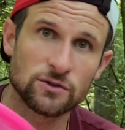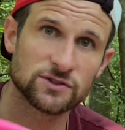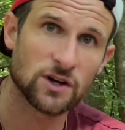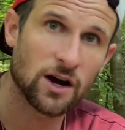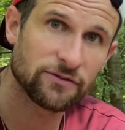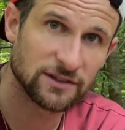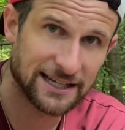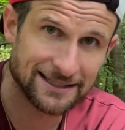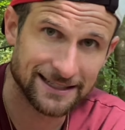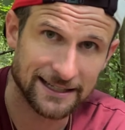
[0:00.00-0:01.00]

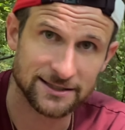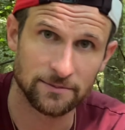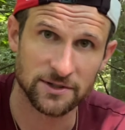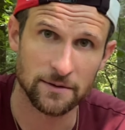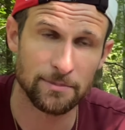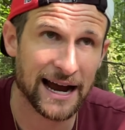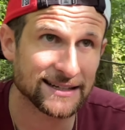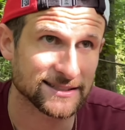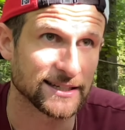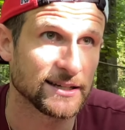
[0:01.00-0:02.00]
softly as it gets up to the
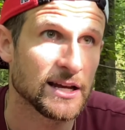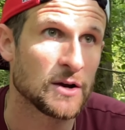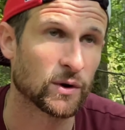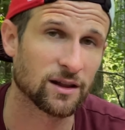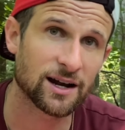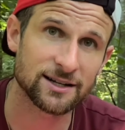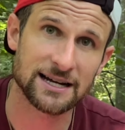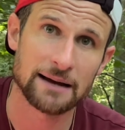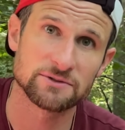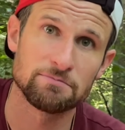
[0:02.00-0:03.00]
basket, when a lot of
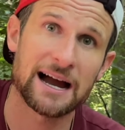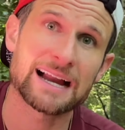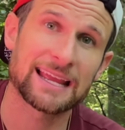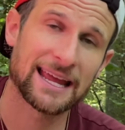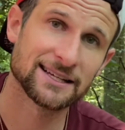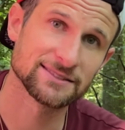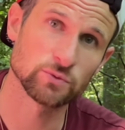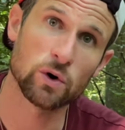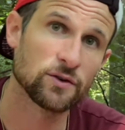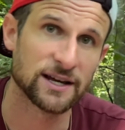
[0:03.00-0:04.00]
times backhands
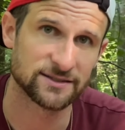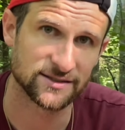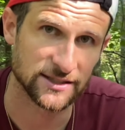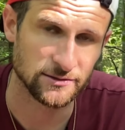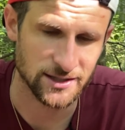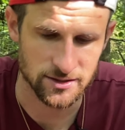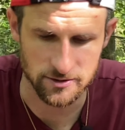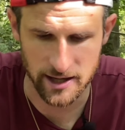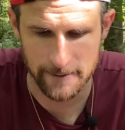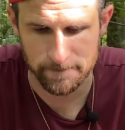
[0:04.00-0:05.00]
won't necessarily do that.